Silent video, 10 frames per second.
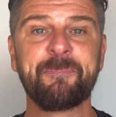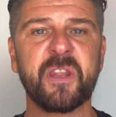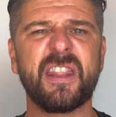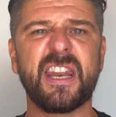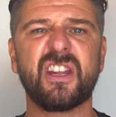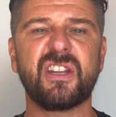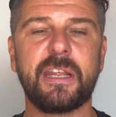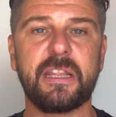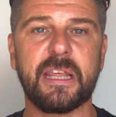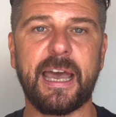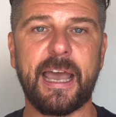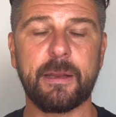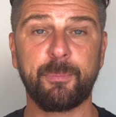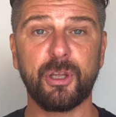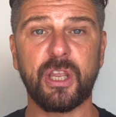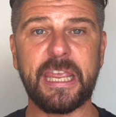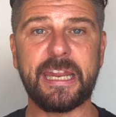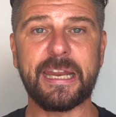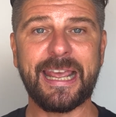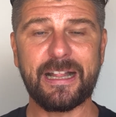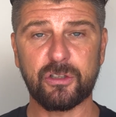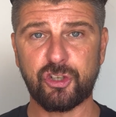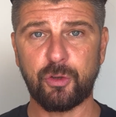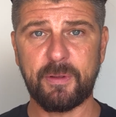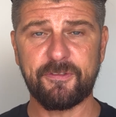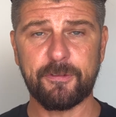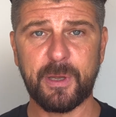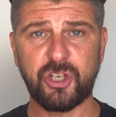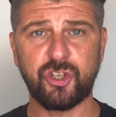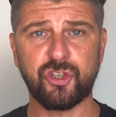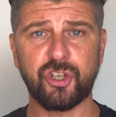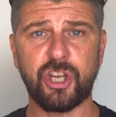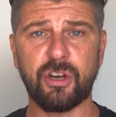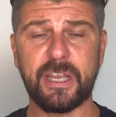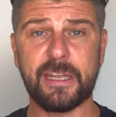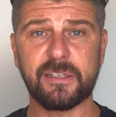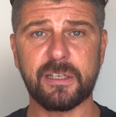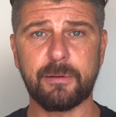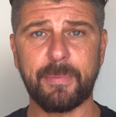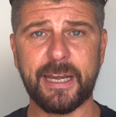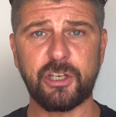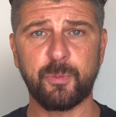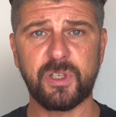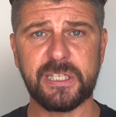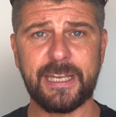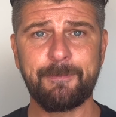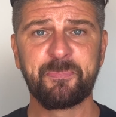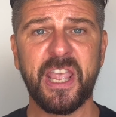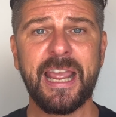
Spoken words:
And then underneath that, I'd plug in an L2 information security incident management team.